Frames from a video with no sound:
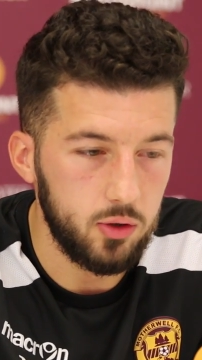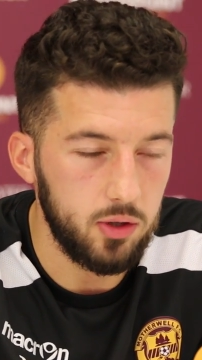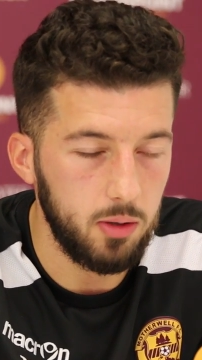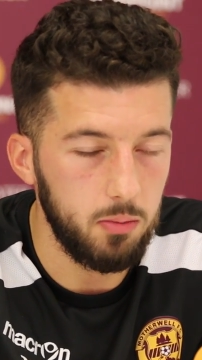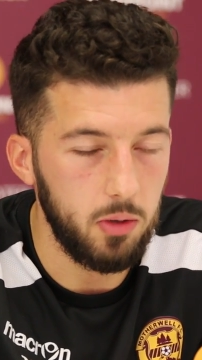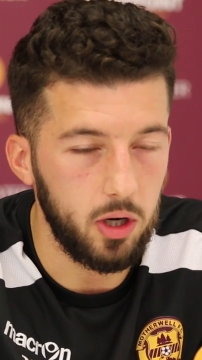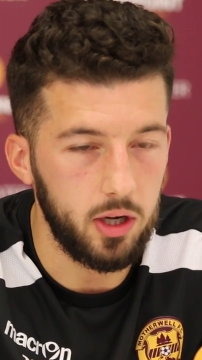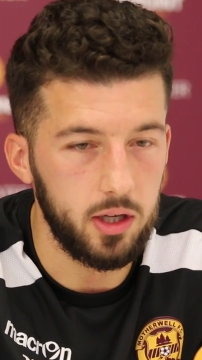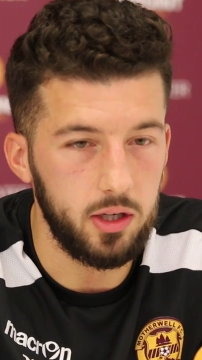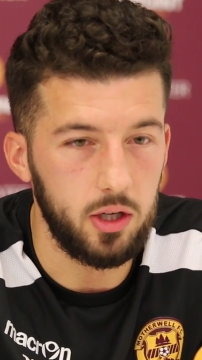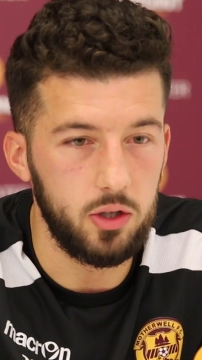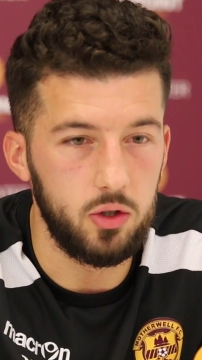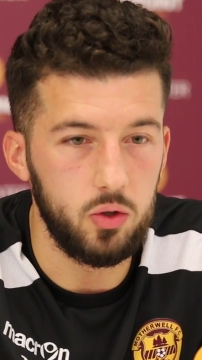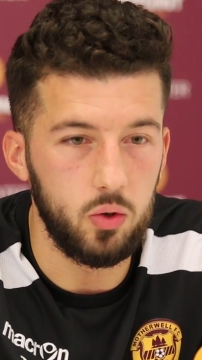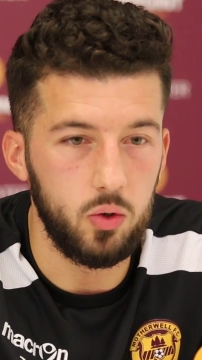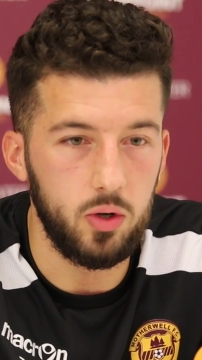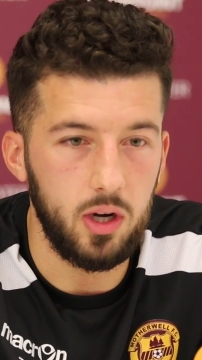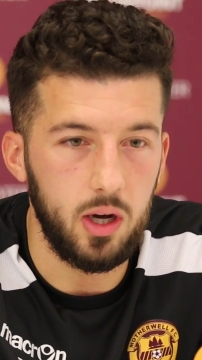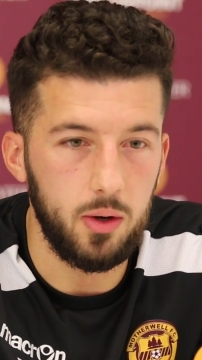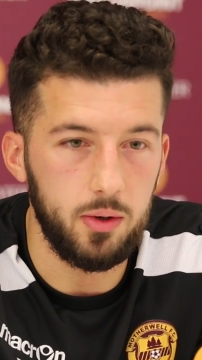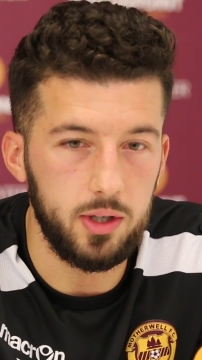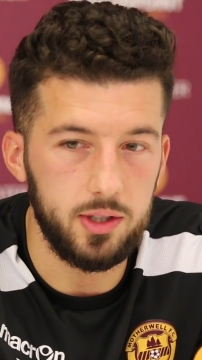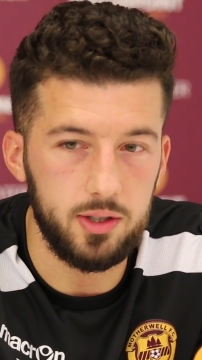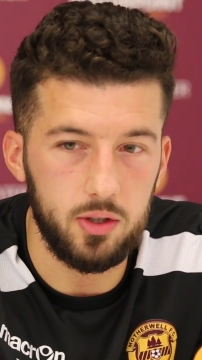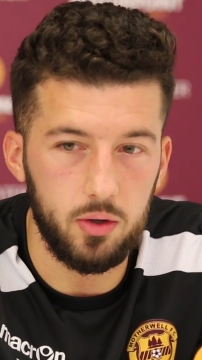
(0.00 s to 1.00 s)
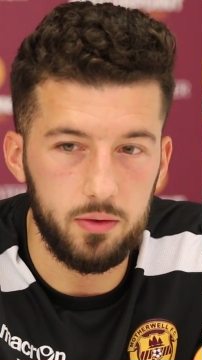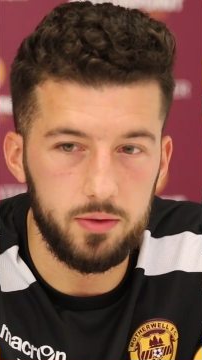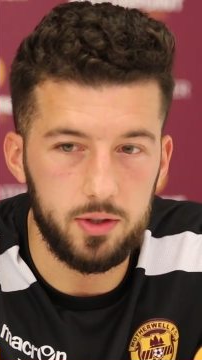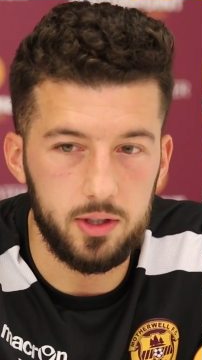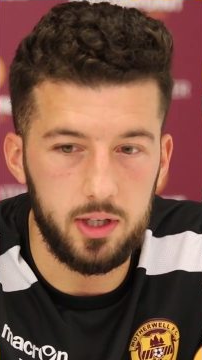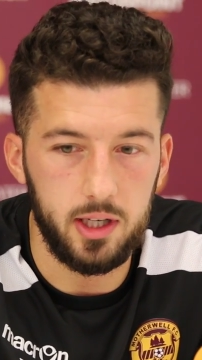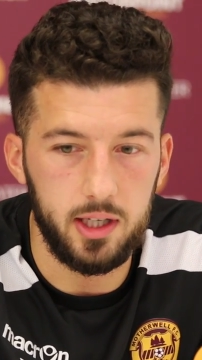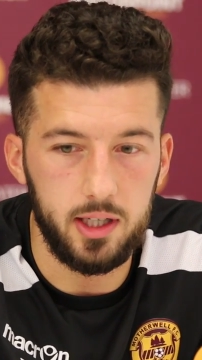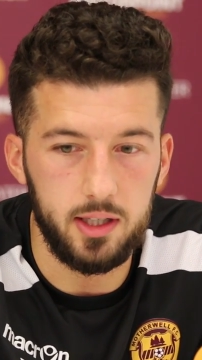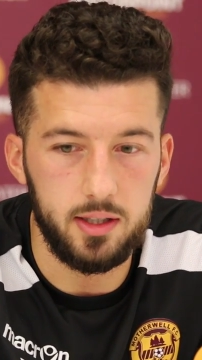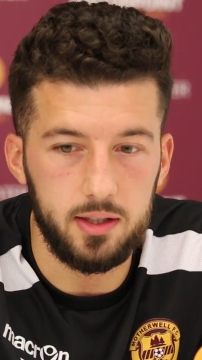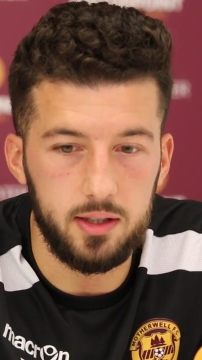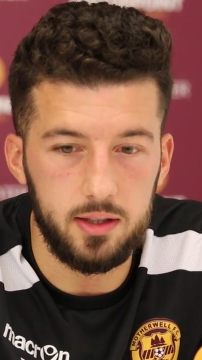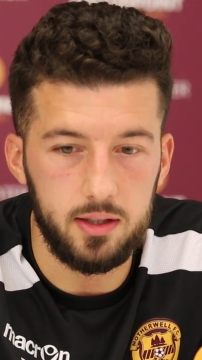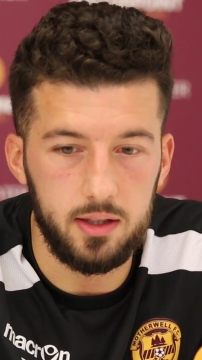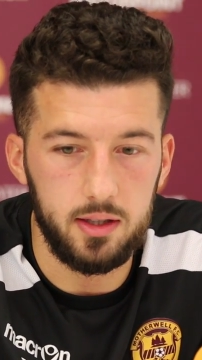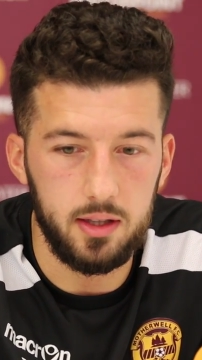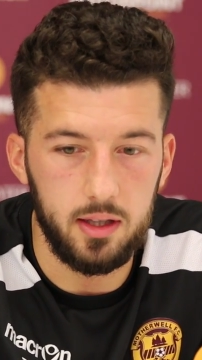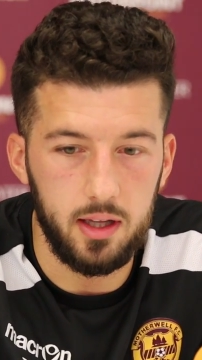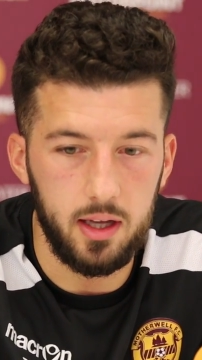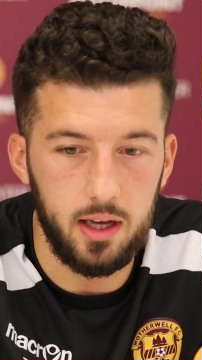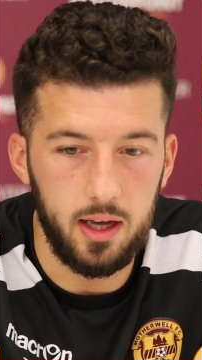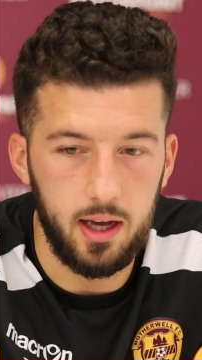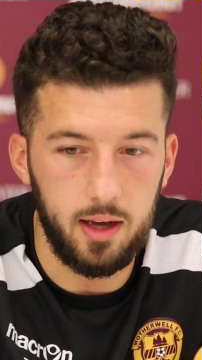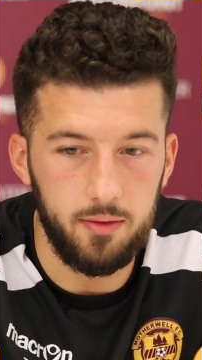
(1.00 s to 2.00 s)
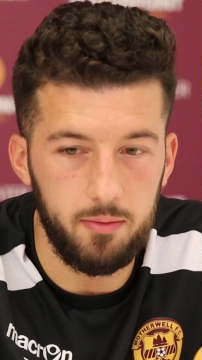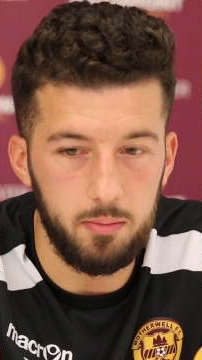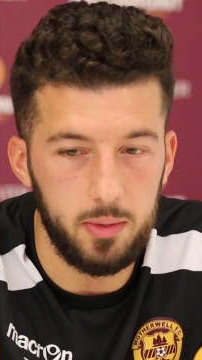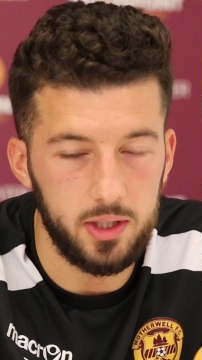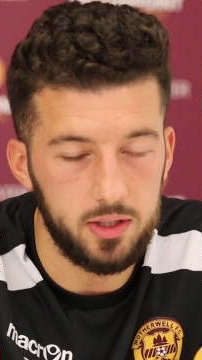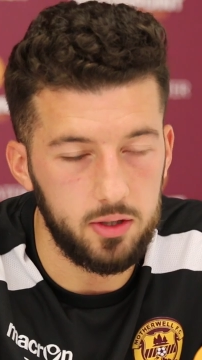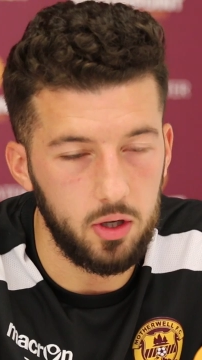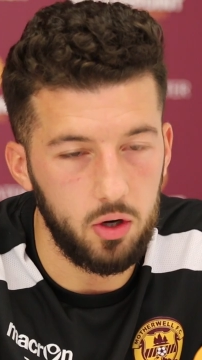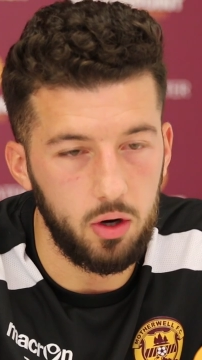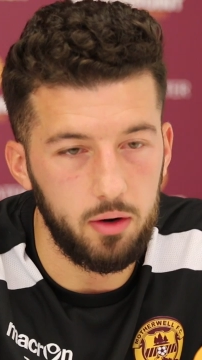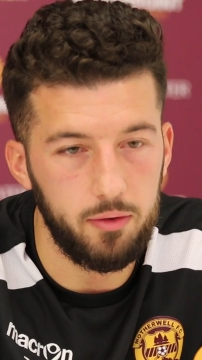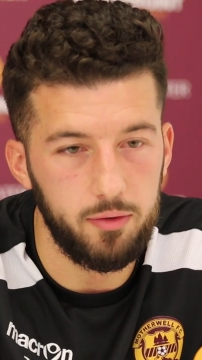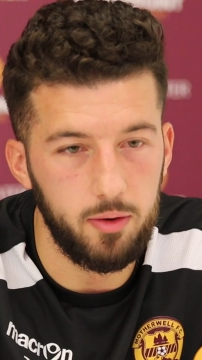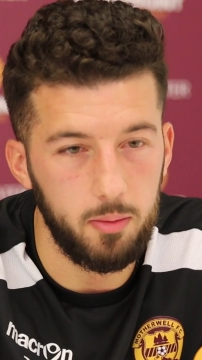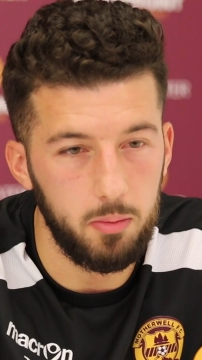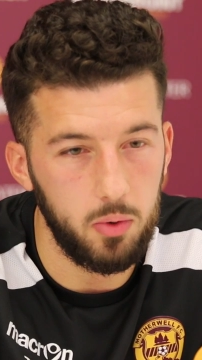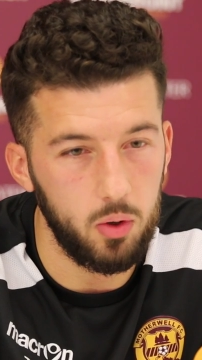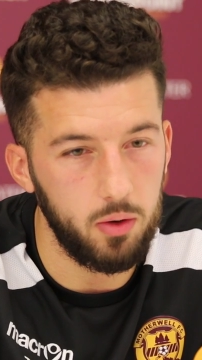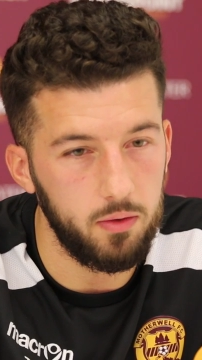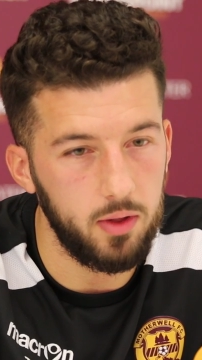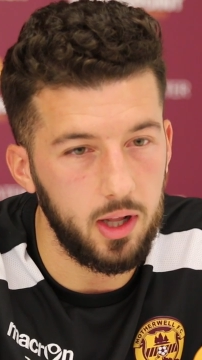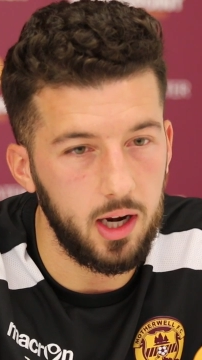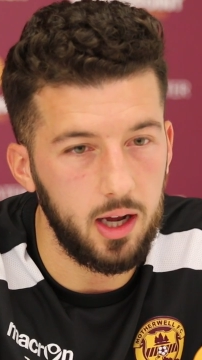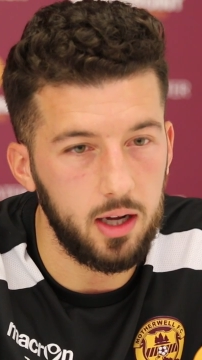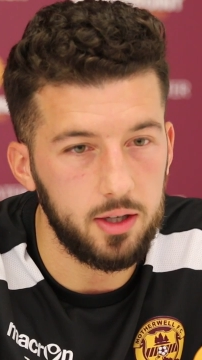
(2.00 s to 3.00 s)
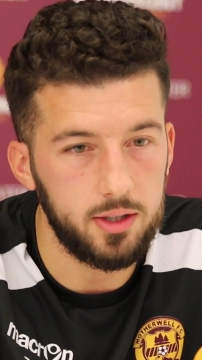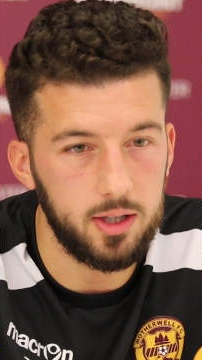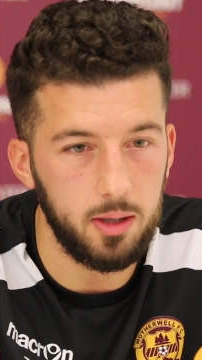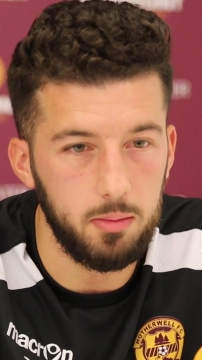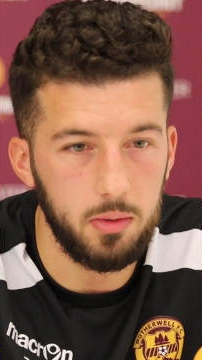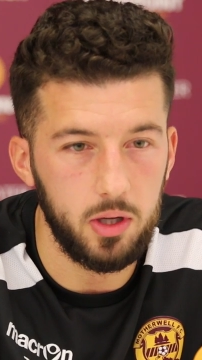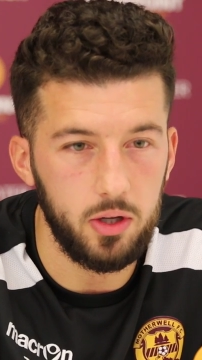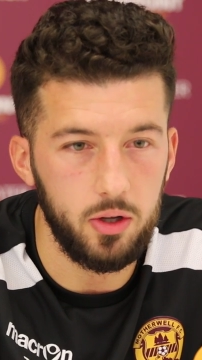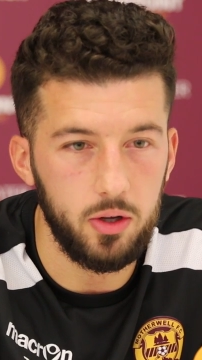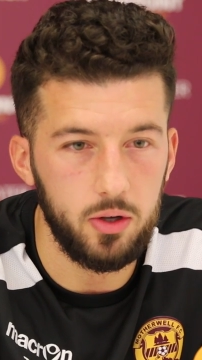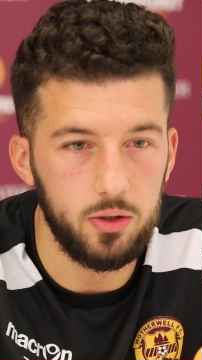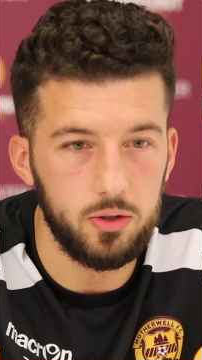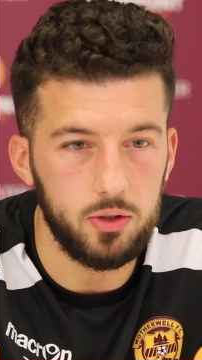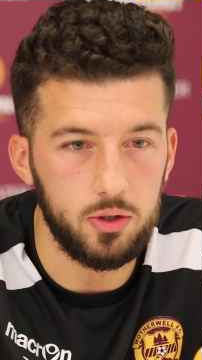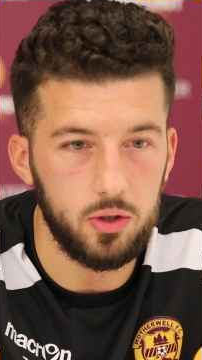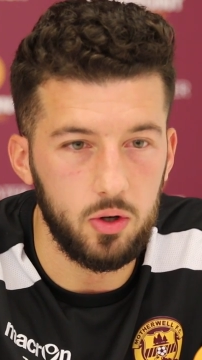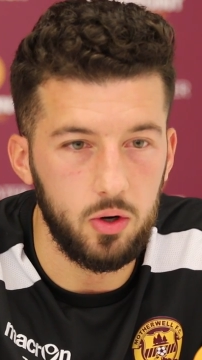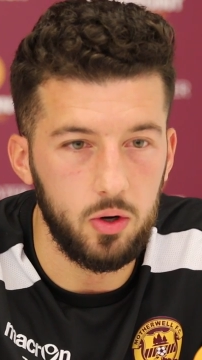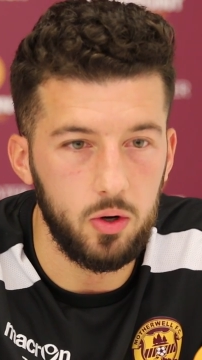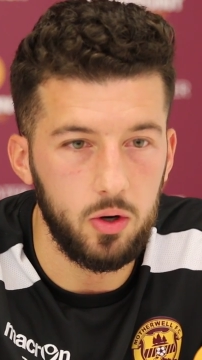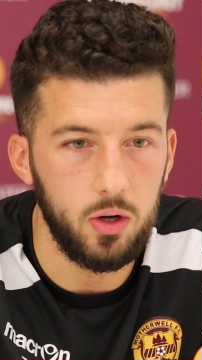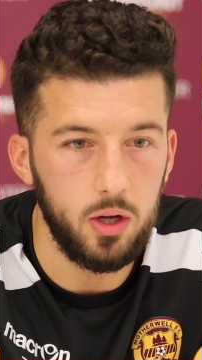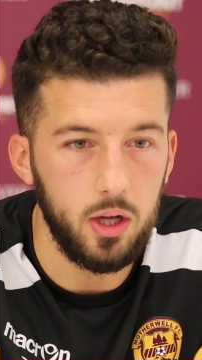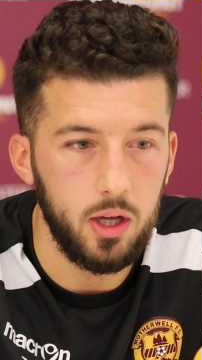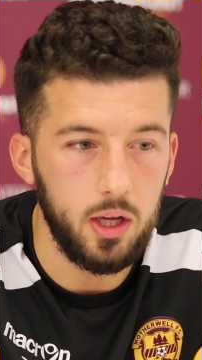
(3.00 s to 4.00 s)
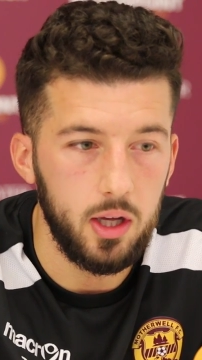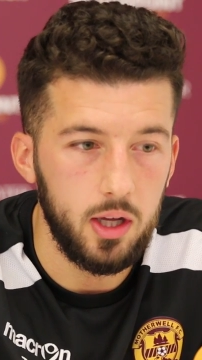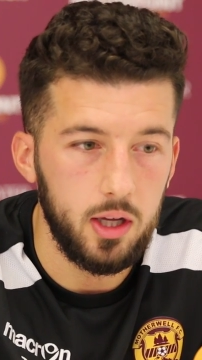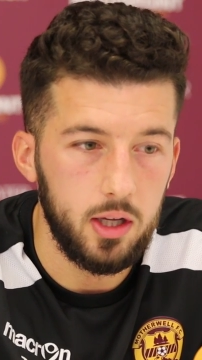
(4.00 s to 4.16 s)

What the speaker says: I'm looking to do now. Is obviously I've missed a lot of football over the last couple of years, so